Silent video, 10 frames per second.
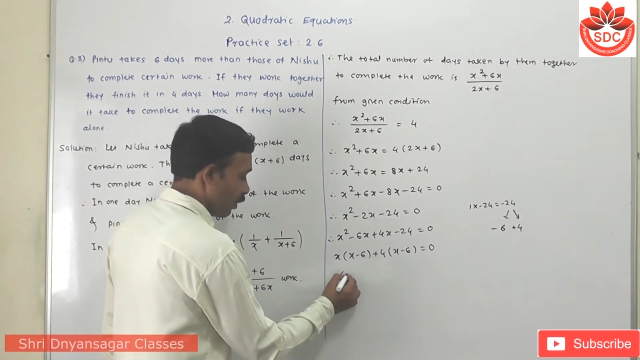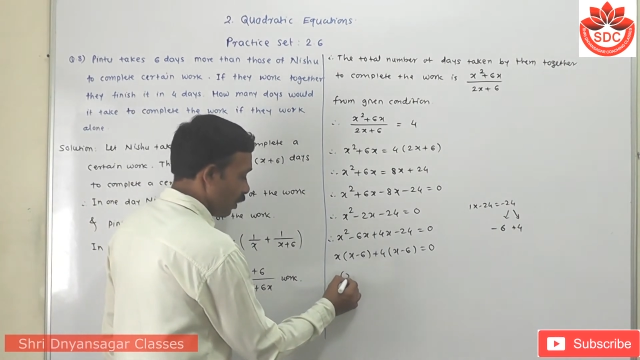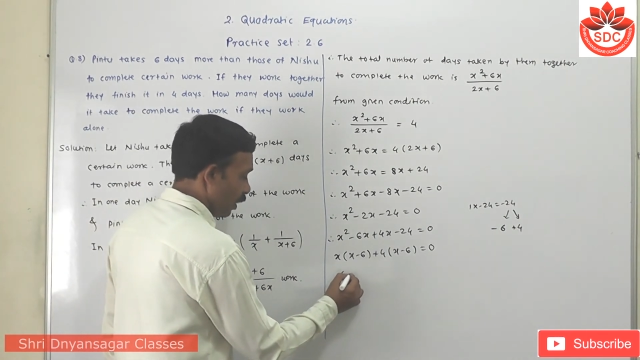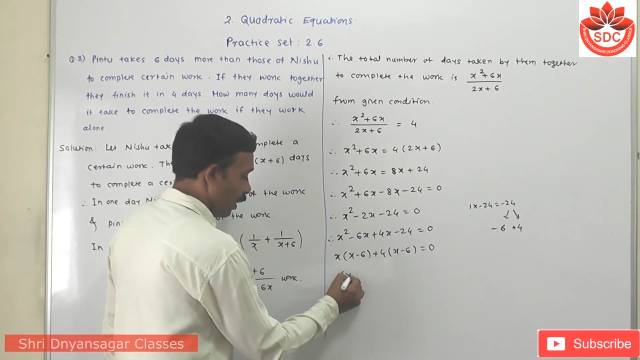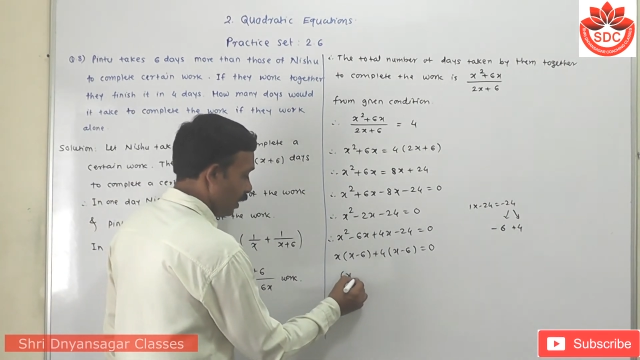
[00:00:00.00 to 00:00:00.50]

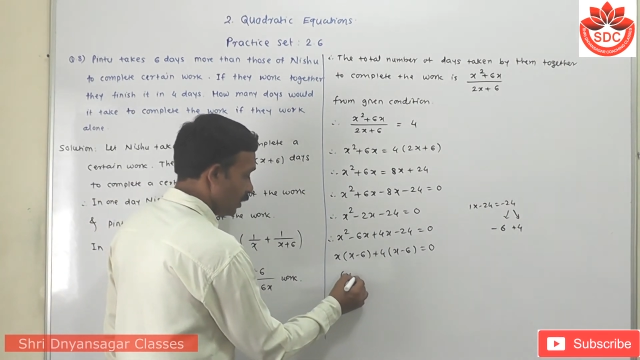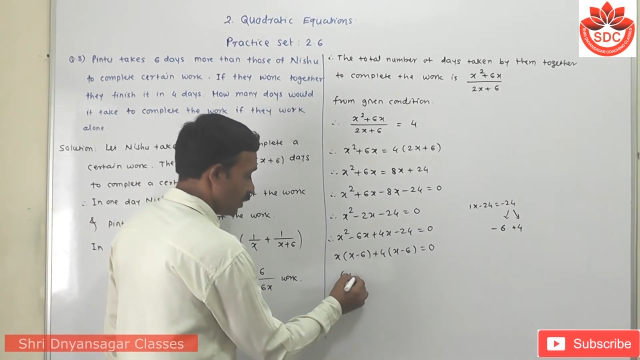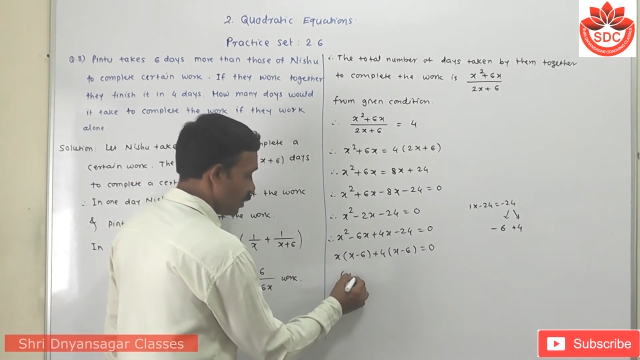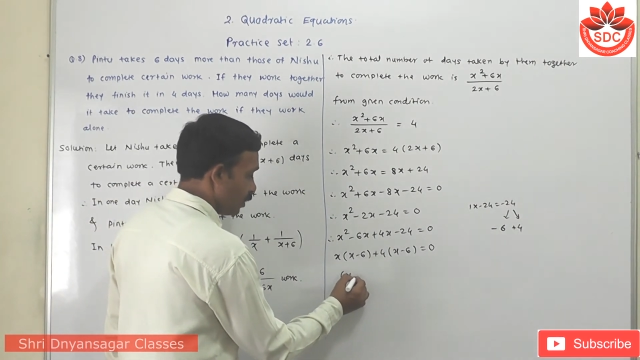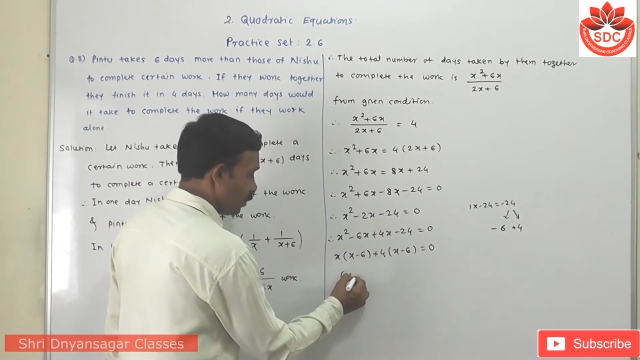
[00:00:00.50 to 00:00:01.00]

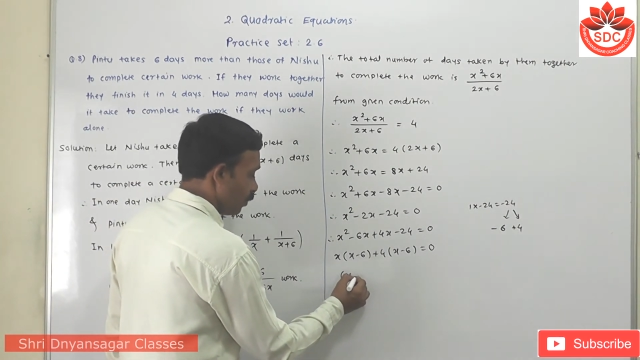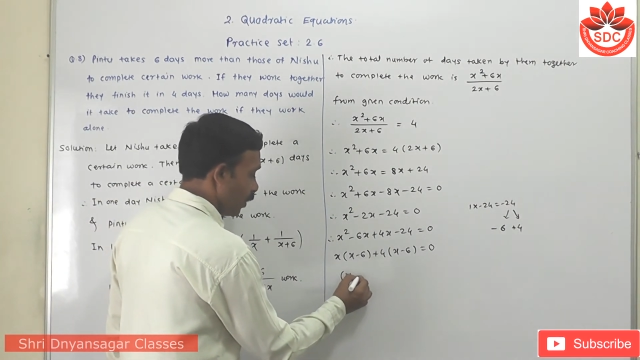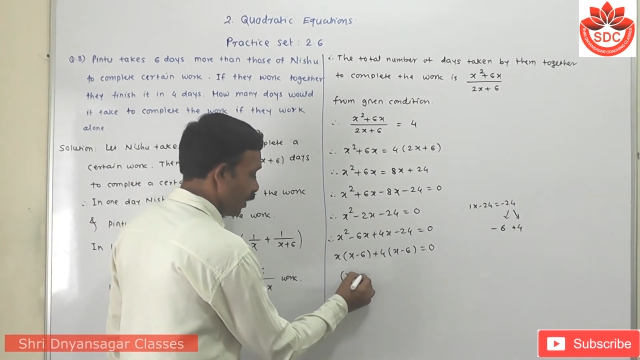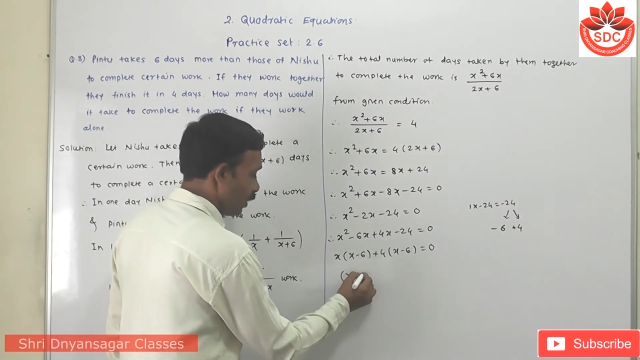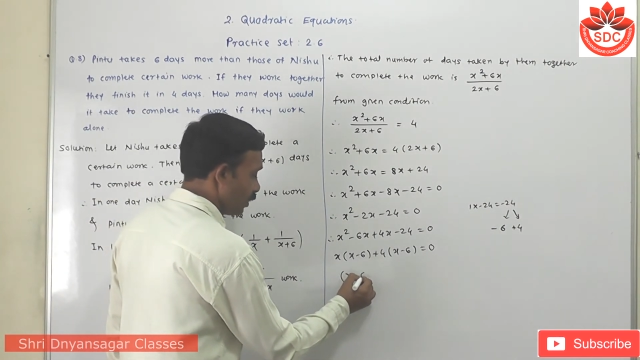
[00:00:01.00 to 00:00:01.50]
x
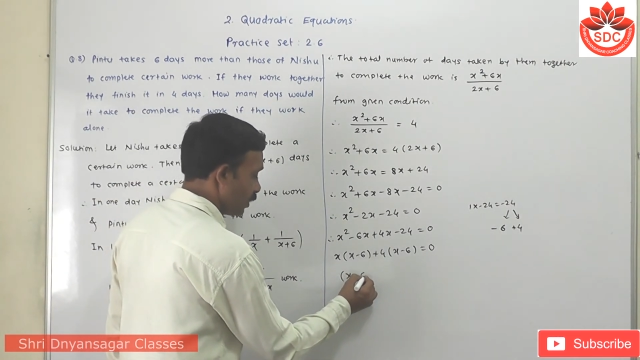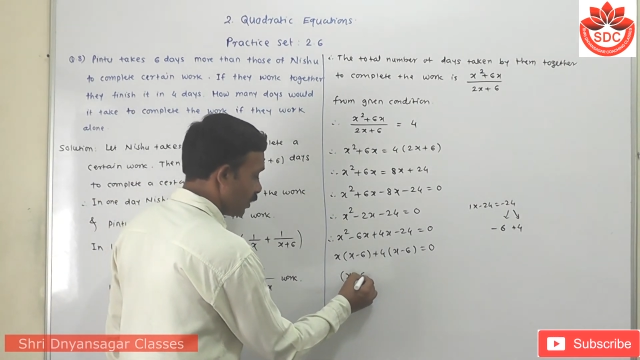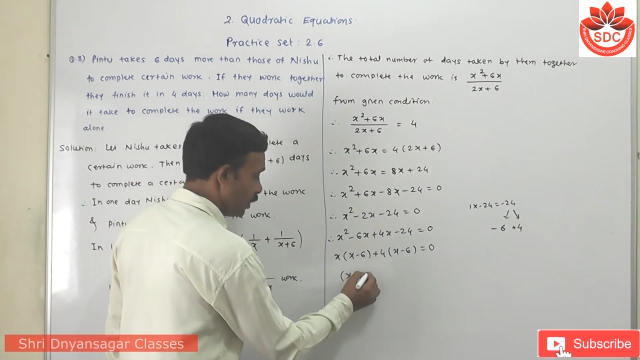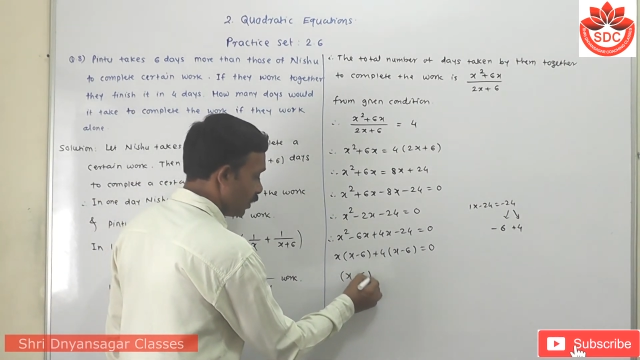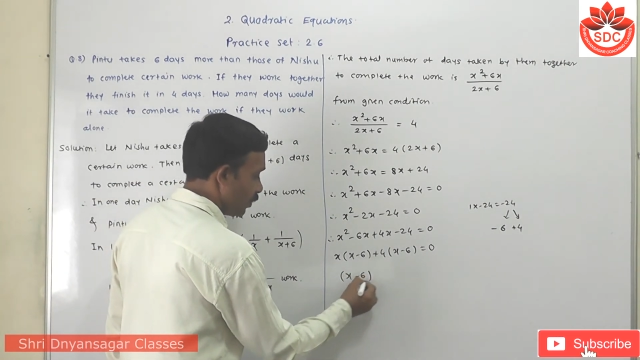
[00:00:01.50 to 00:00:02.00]
minus
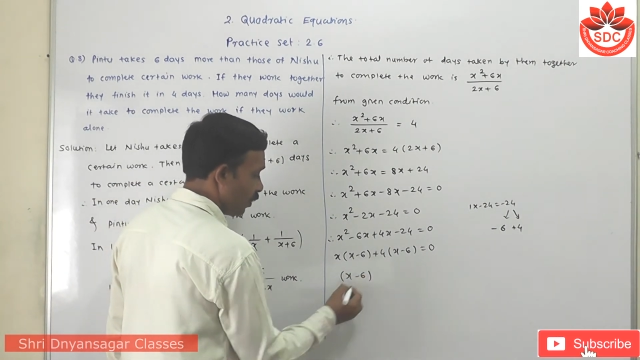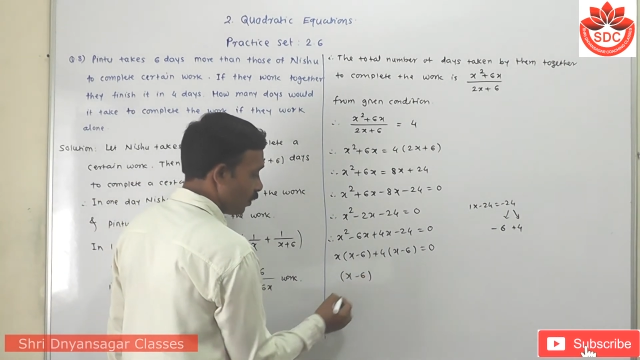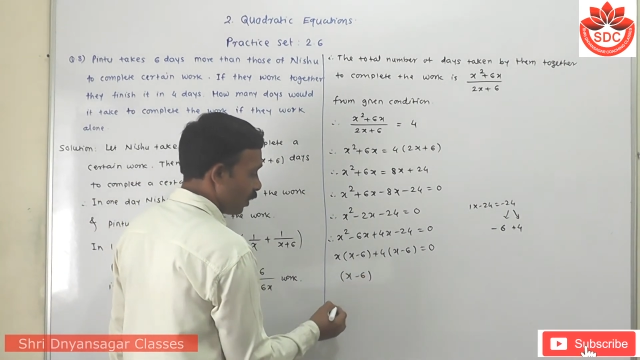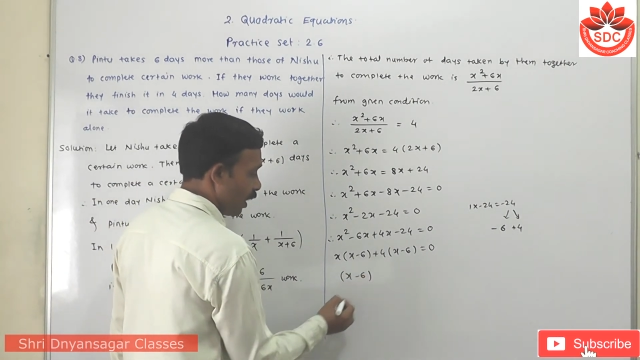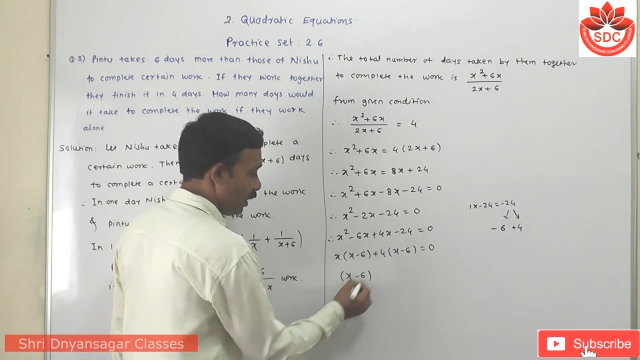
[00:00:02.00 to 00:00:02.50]
6 you have
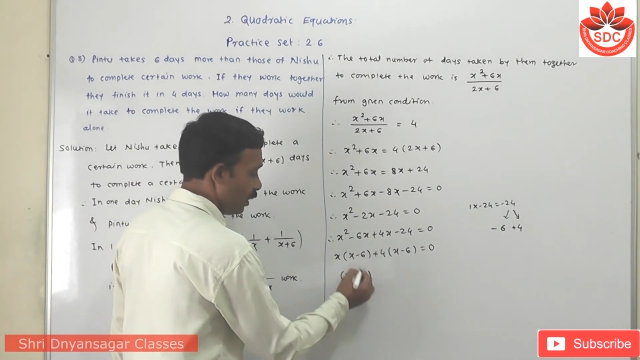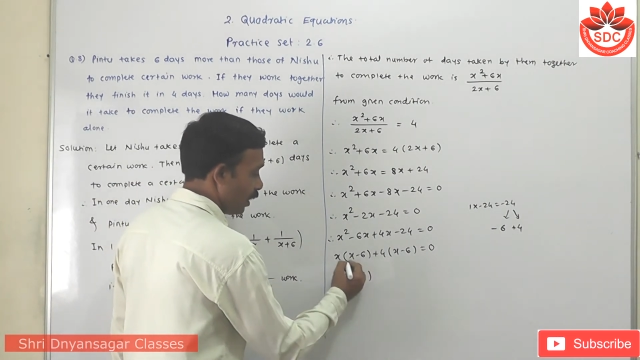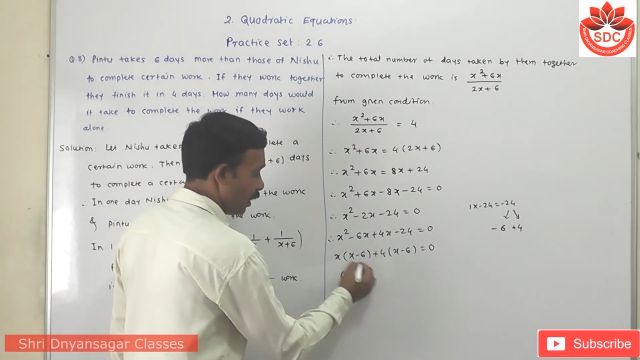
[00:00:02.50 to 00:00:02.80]
to write,